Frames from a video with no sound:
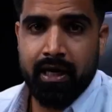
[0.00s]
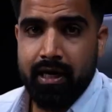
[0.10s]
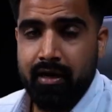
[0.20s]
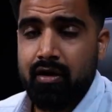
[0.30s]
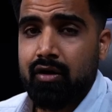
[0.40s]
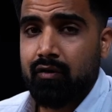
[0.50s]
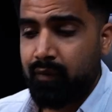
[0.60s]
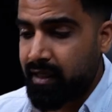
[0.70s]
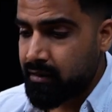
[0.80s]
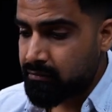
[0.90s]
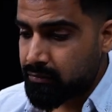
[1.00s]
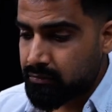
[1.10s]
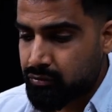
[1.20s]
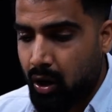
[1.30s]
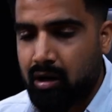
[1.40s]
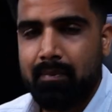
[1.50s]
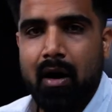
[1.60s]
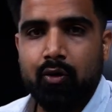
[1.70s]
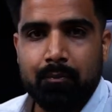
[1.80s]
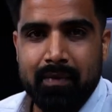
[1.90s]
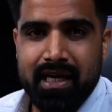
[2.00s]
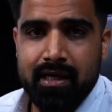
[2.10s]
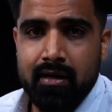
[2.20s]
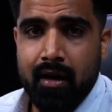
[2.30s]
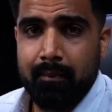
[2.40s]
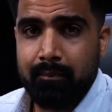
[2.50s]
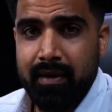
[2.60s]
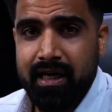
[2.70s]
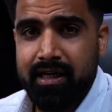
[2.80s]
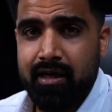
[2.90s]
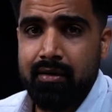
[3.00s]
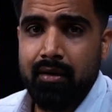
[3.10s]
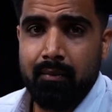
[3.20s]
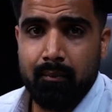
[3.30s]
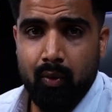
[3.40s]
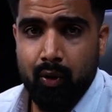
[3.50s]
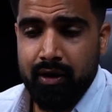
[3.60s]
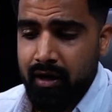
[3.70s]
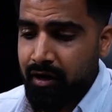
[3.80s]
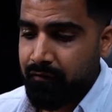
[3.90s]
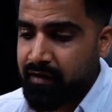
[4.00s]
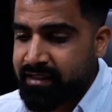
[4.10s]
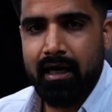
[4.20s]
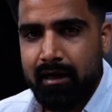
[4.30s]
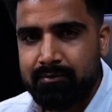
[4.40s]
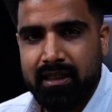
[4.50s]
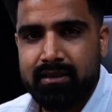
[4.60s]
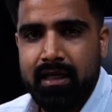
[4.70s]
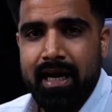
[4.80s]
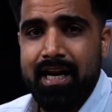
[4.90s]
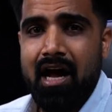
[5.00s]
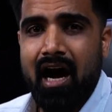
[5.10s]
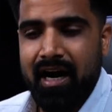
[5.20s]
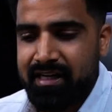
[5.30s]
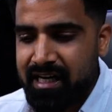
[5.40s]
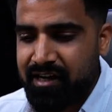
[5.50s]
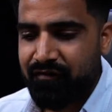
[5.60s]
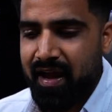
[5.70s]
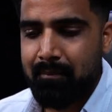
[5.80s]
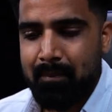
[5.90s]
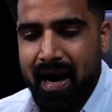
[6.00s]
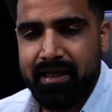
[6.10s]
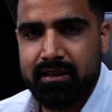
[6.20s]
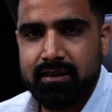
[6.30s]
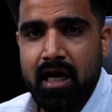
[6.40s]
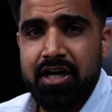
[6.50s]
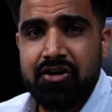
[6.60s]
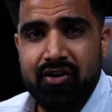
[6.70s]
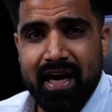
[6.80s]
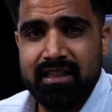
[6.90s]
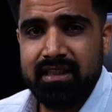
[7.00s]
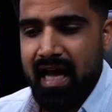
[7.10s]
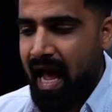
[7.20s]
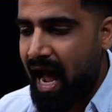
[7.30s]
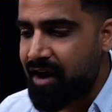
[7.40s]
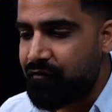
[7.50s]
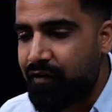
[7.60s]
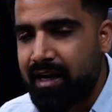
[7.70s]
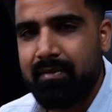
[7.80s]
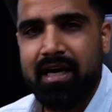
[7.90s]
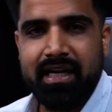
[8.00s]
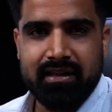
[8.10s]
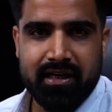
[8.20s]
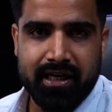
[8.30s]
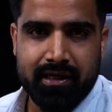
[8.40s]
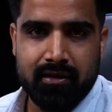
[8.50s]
Here we talk about mean, median, mode, which helps us in identifying patterns, trends, and variability in the data.